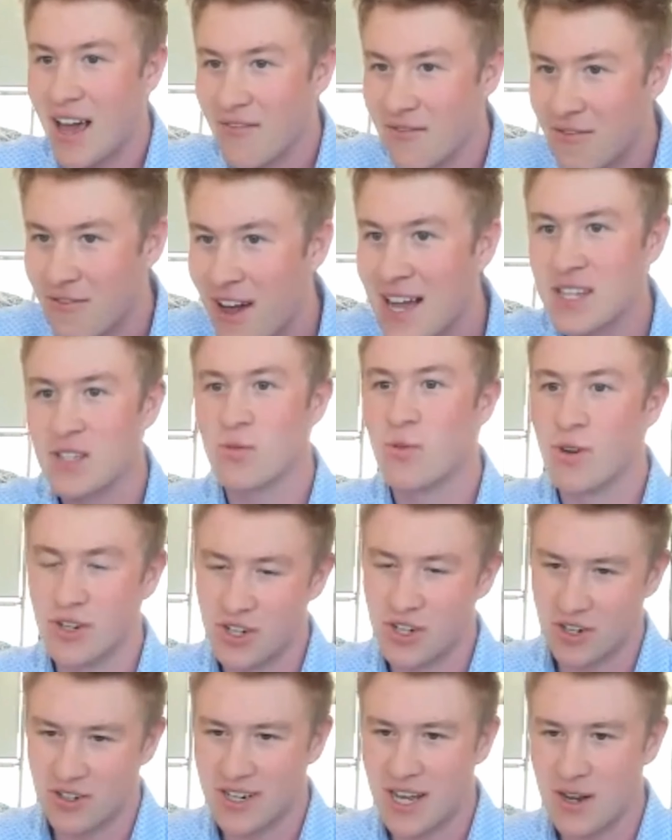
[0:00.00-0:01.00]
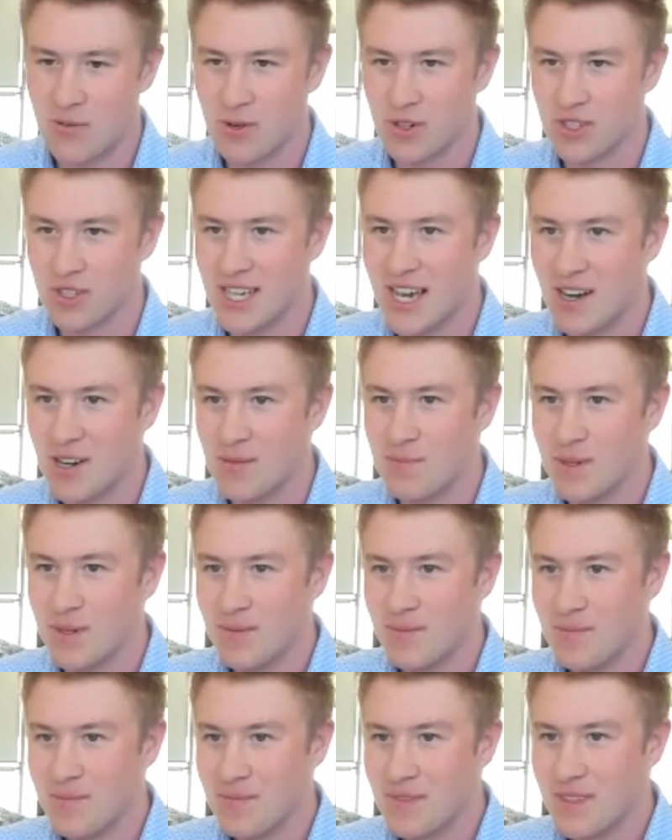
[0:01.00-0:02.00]
And that's where neural networks help.
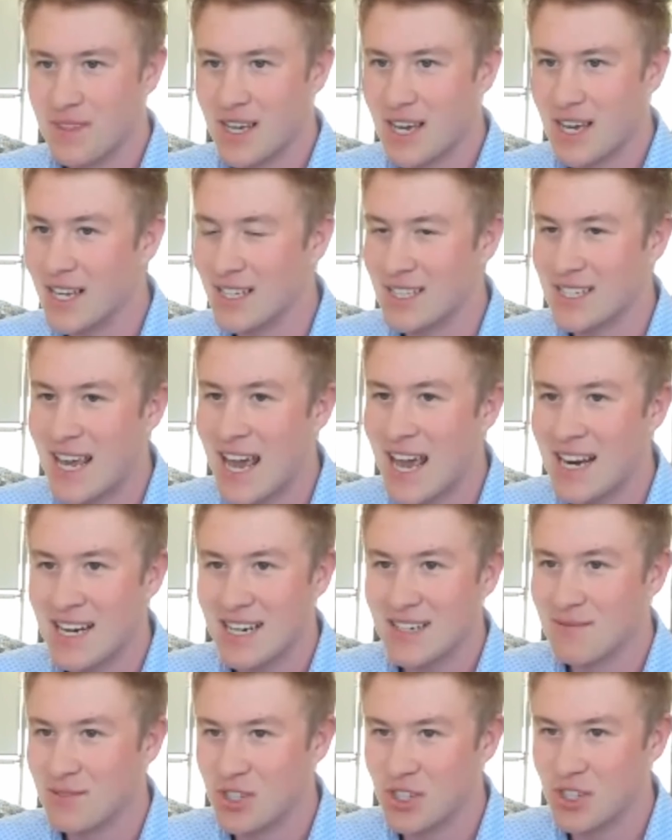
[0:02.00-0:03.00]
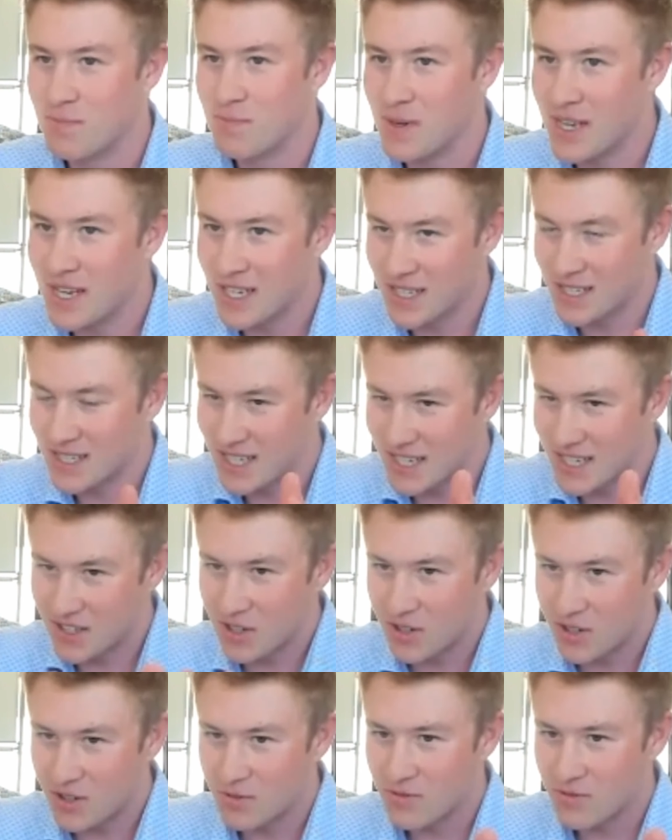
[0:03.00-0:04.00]
It can't just be a
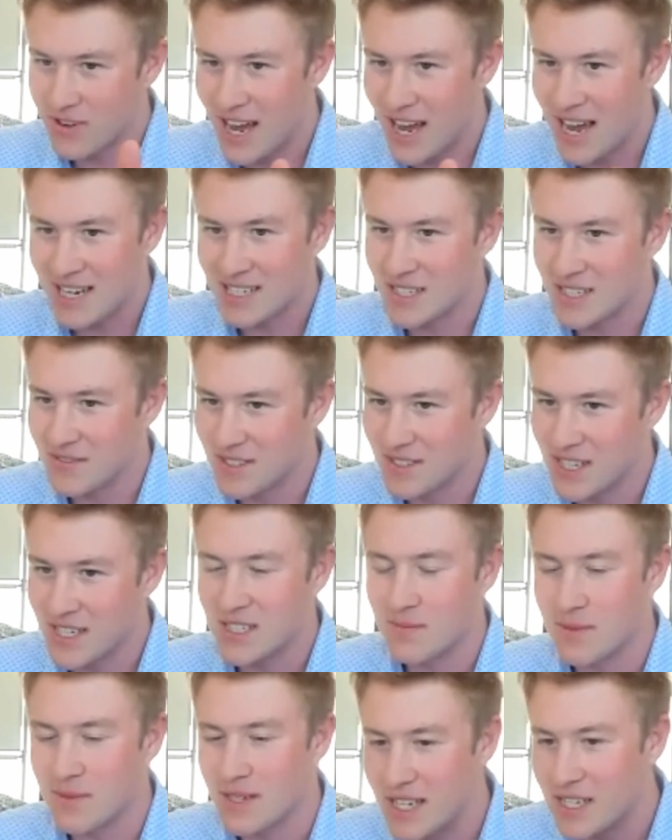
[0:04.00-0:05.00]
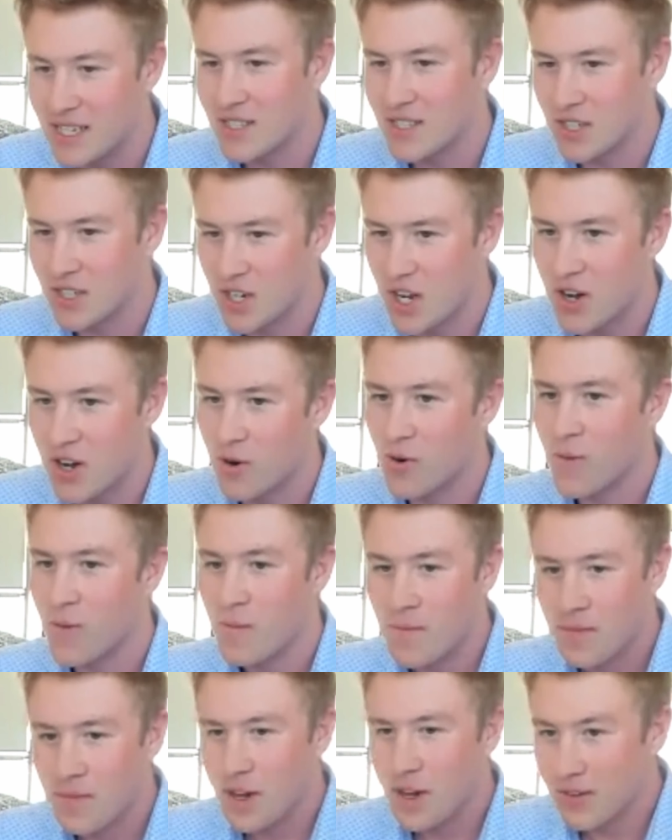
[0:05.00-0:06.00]
single reactive system. It needs to
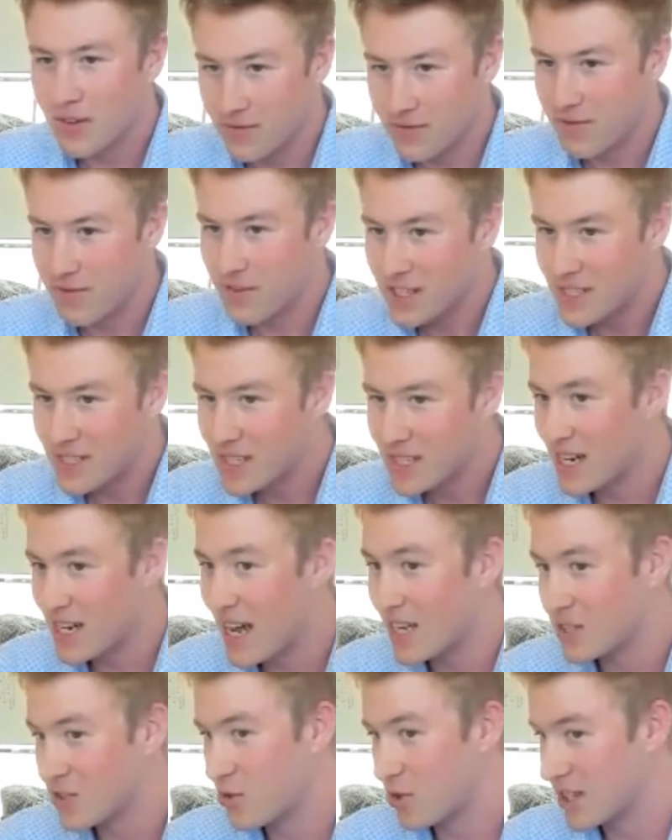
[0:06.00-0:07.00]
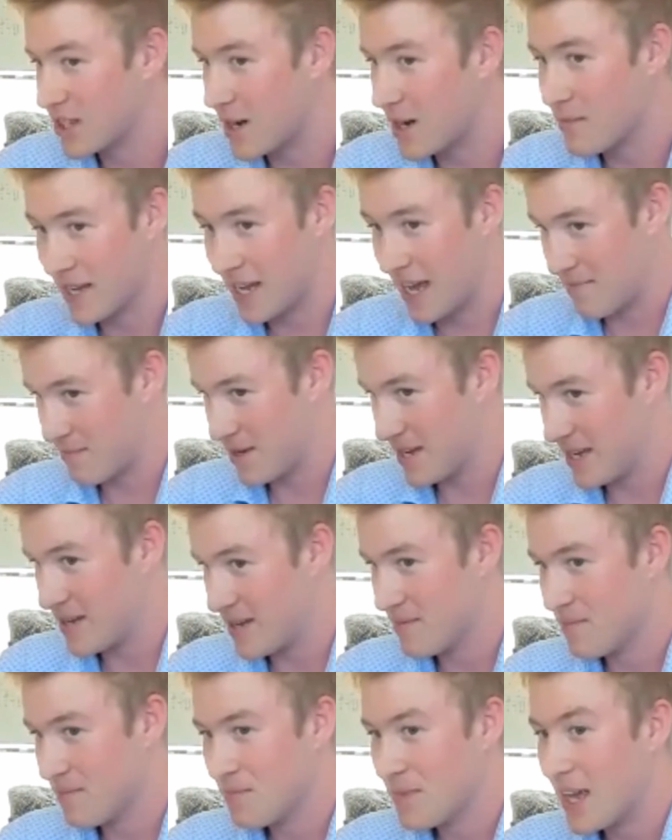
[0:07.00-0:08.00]
know, this is an asteroid coming at
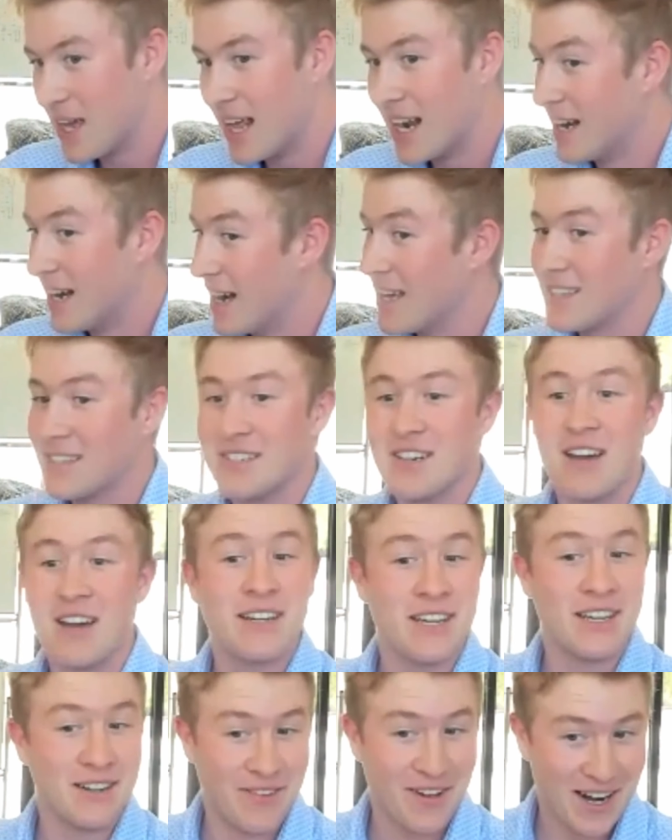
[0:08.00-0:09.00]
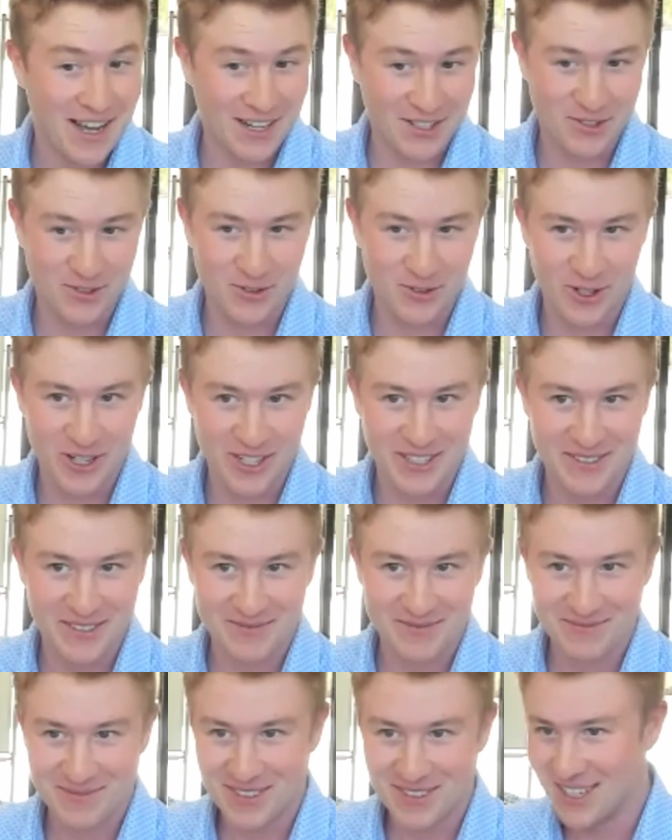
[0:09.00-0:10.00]
me. Let's not hit that asteroid.
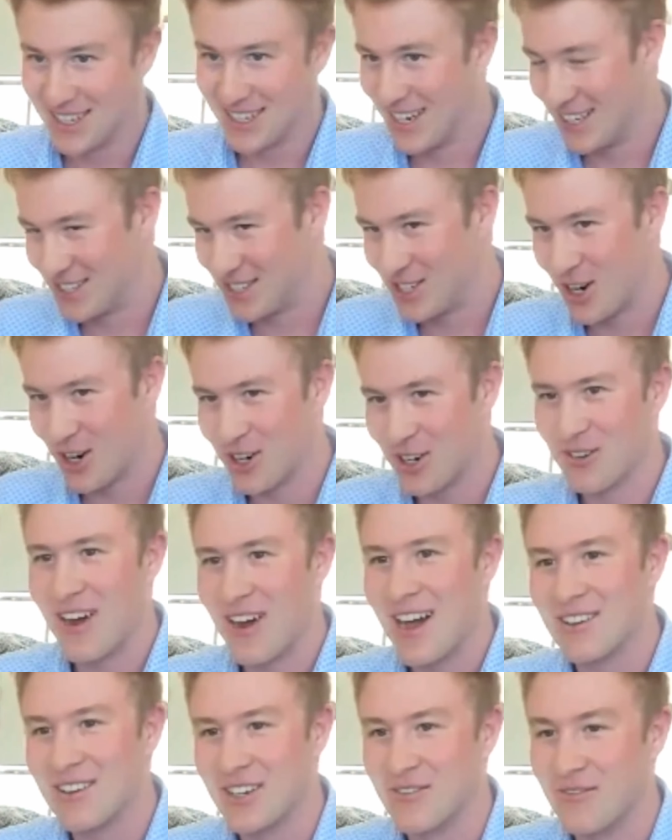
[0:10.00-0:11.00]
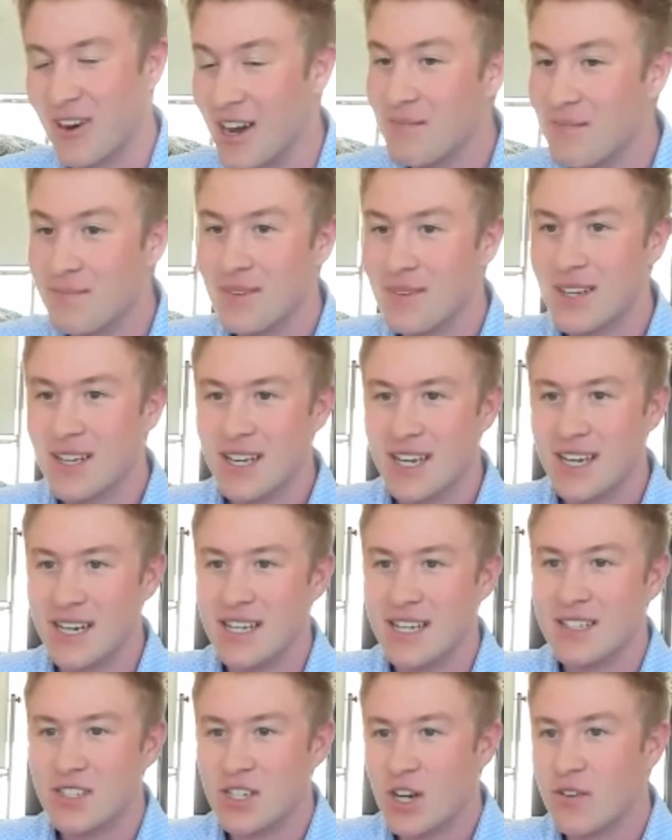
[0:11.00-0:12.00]
Let's turn around it, right? It
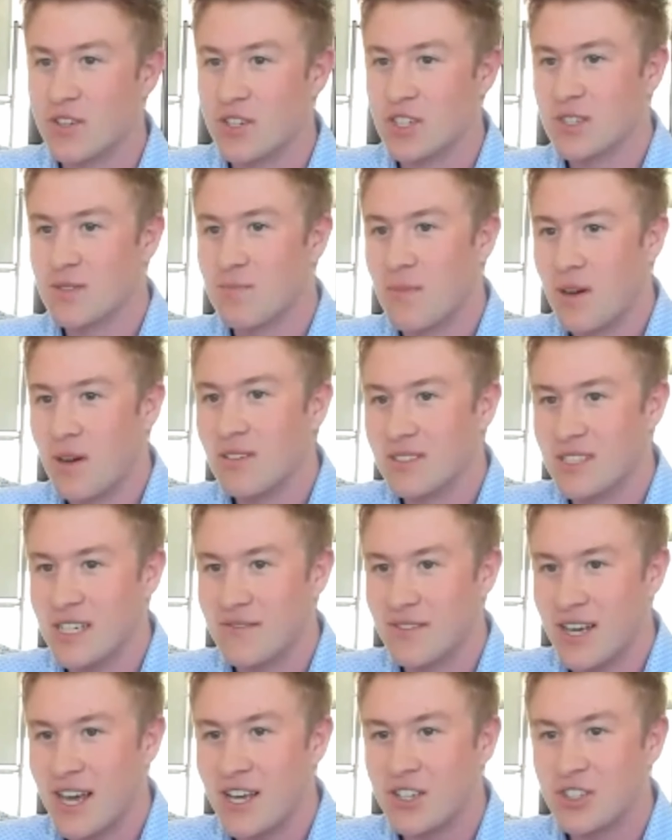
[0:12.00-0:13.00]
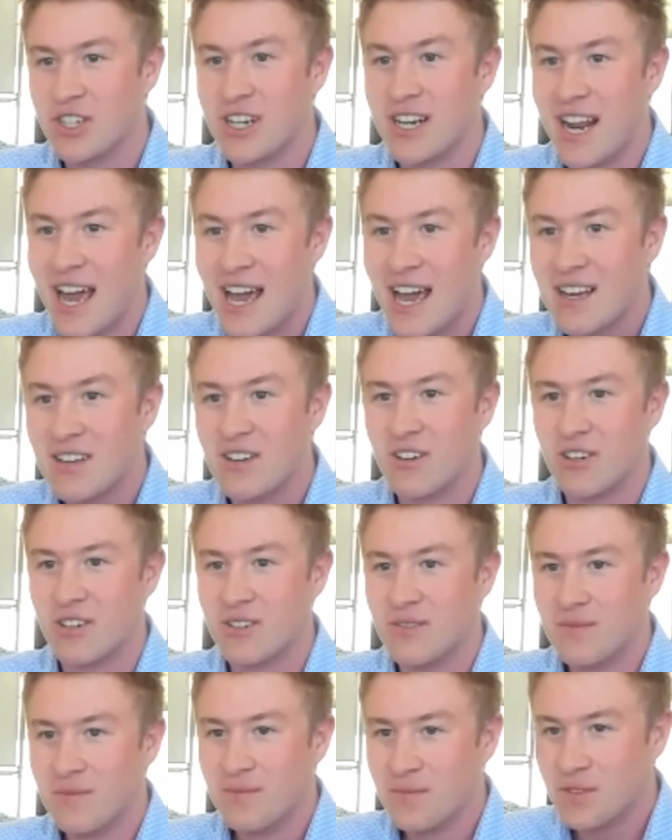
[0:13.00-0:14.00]
needs to know that a small deviation in
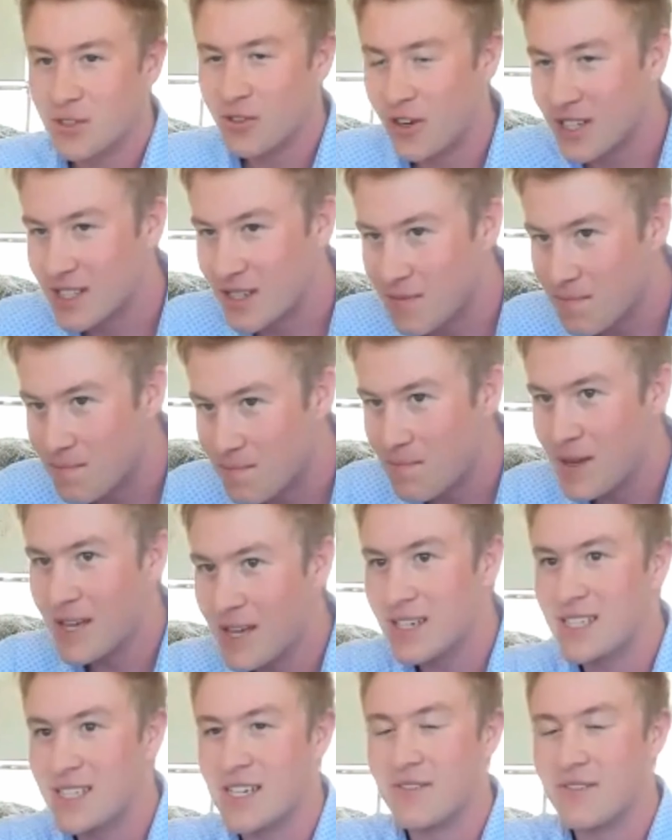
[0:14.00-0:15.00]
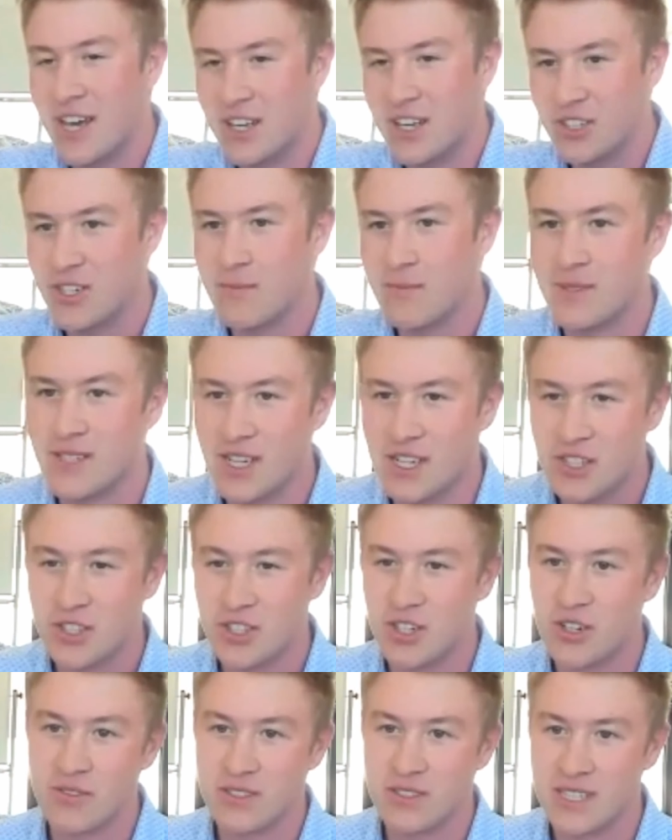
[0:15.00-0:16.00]
angle creates a big deviation of
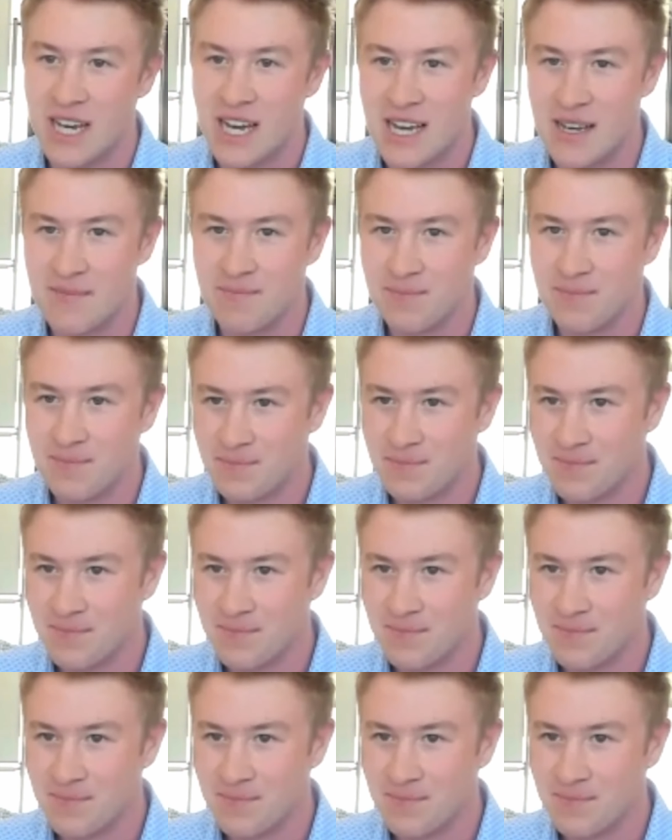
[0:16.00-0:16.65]
position over time.